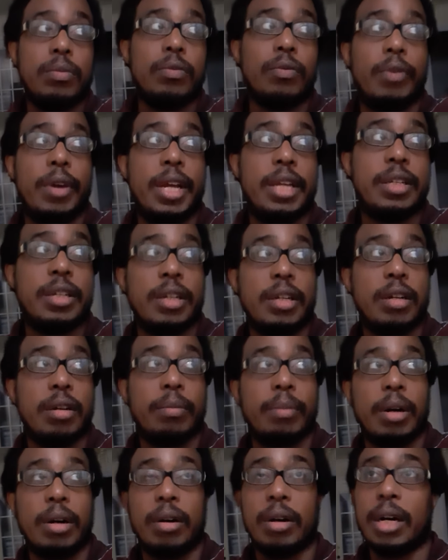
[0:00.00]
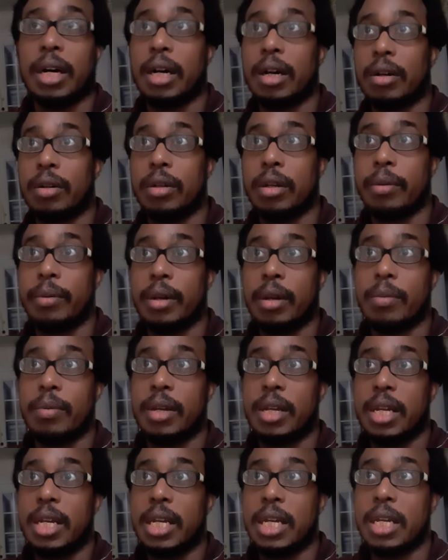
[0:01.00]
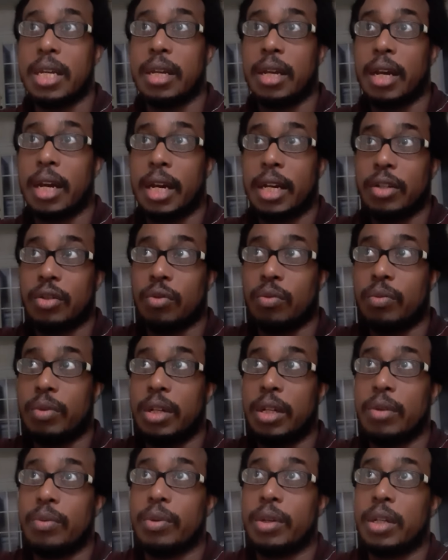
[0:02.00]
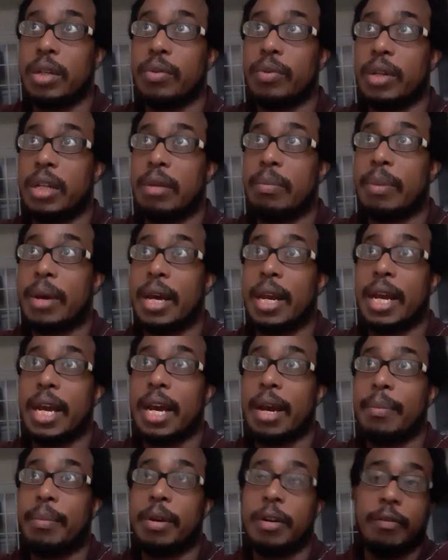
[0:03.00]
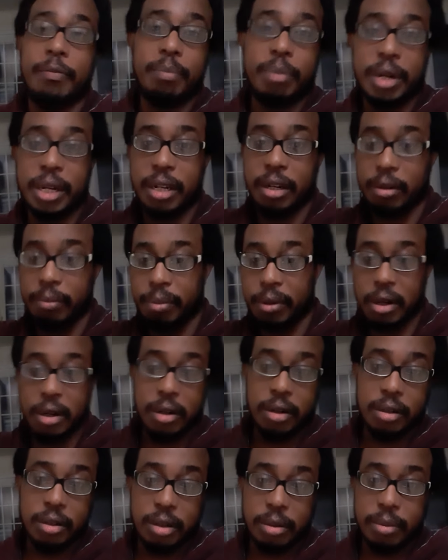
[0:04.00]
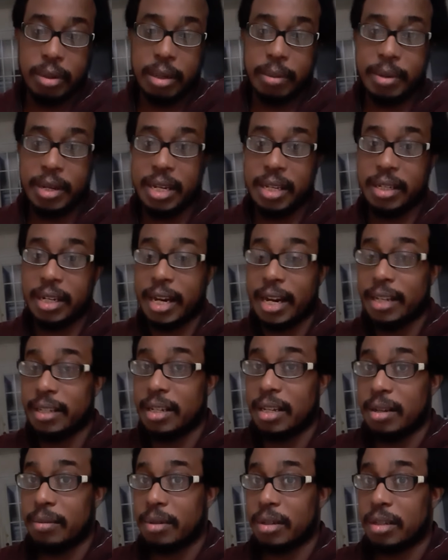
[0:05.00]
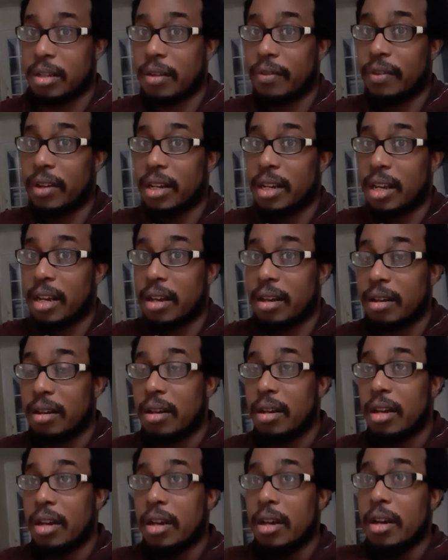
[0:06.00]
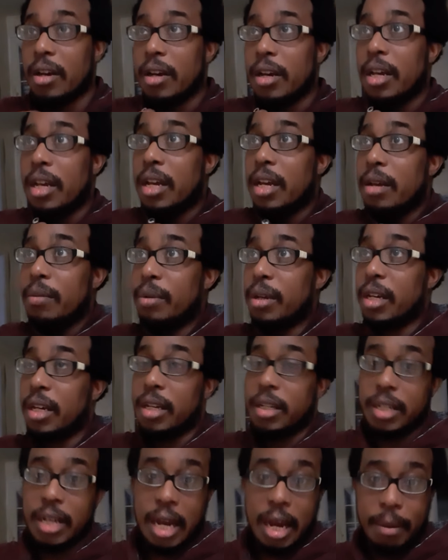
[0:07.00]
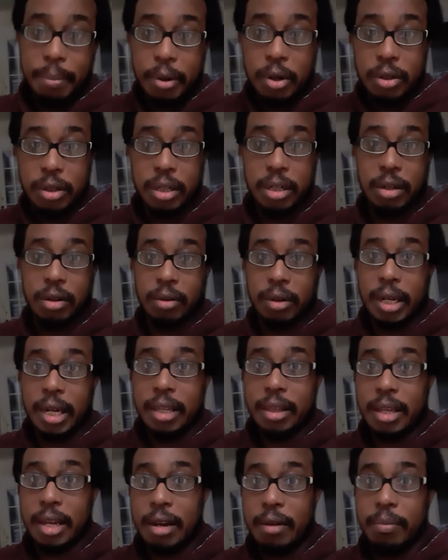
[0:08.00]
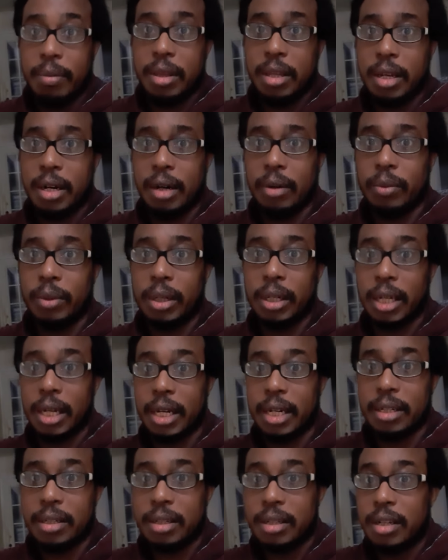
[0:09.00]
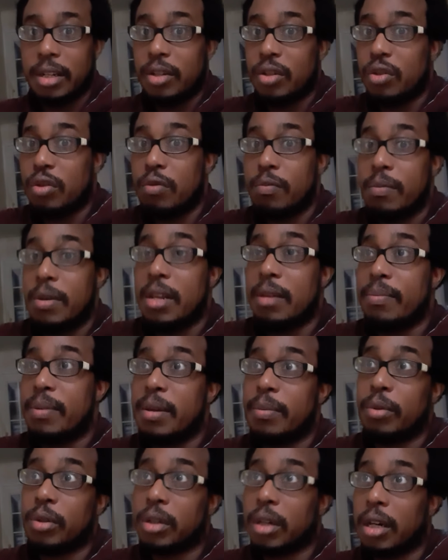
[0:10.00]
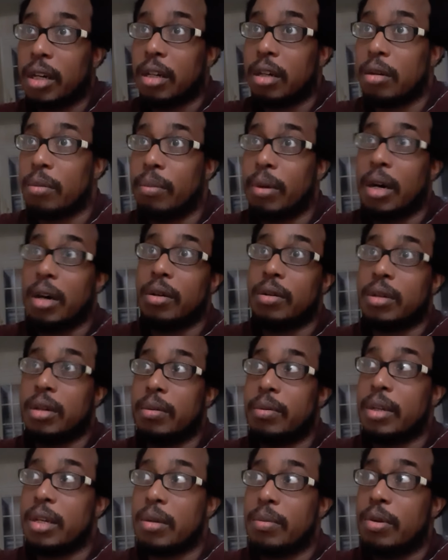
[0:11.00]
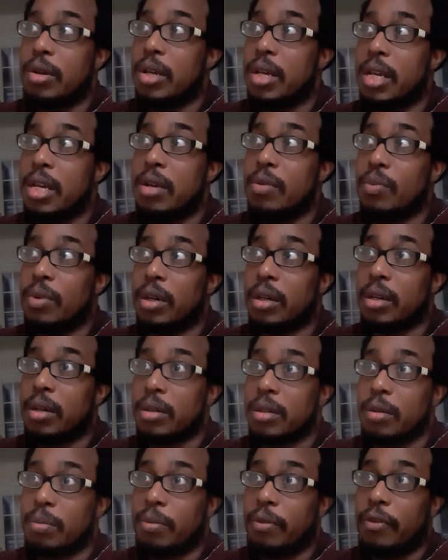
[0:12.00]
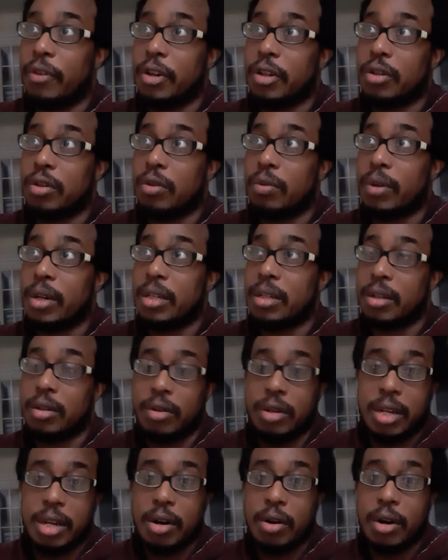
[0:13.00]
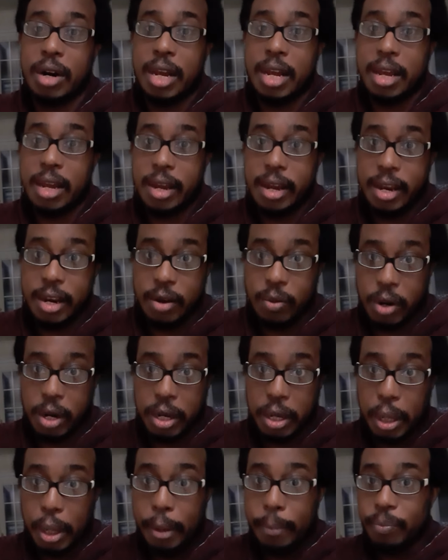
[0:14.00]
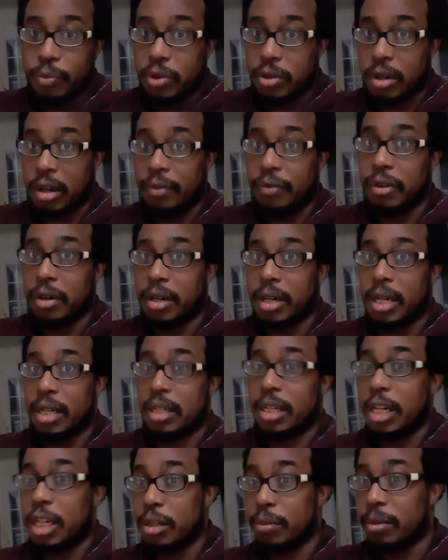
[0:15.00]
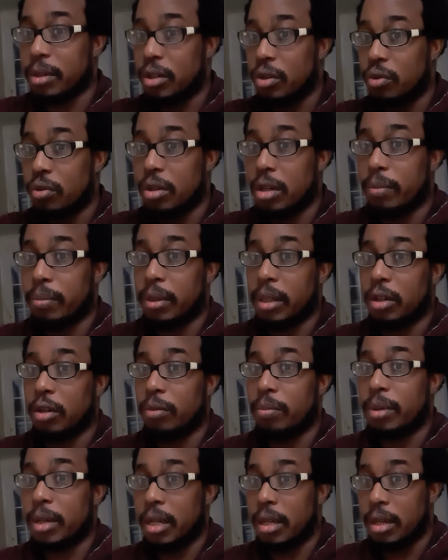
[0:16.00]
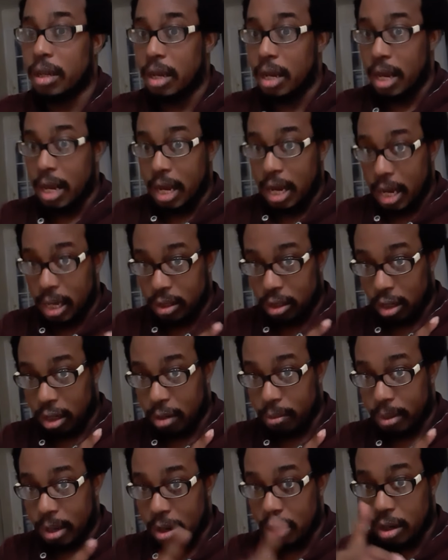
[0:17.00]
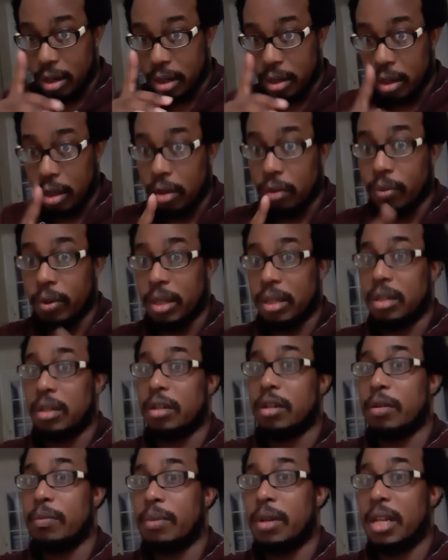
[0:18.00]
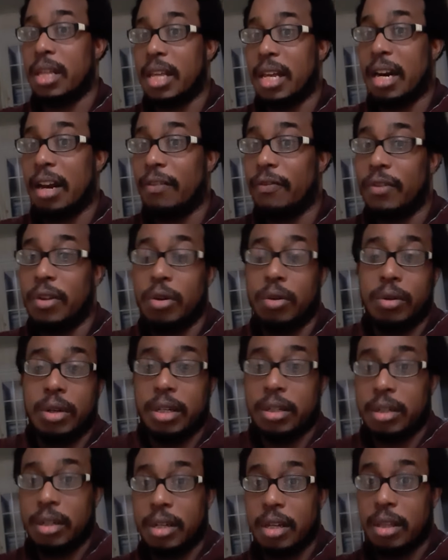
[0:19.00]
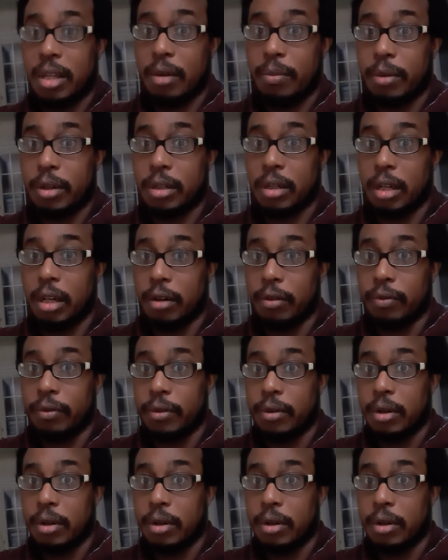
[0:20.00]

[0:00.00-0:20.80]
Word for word: ranting about how W W E has a really, really, really bad habit of breaking apart W W E tag teams and stuff like that, because I personally don't like that. But then I realized there's too many people talking about W W E when it comes to professional wrestling on the internet anyway. So I figured I'd change my tune up a little bit and talk about another wrestling company that I feel doesn't get that much love,